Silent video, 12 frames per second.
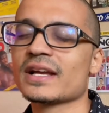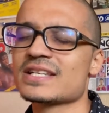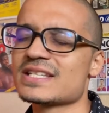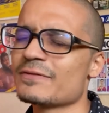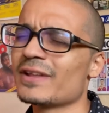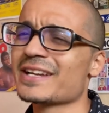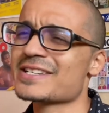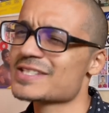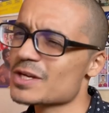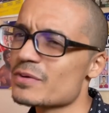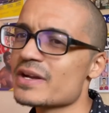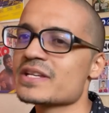a
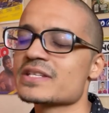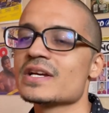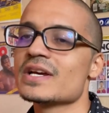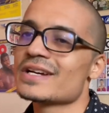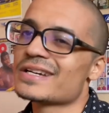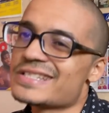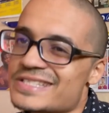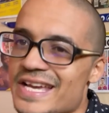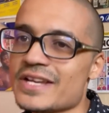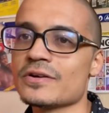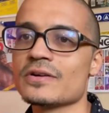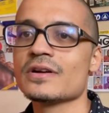serious
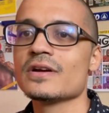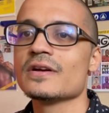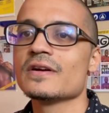contender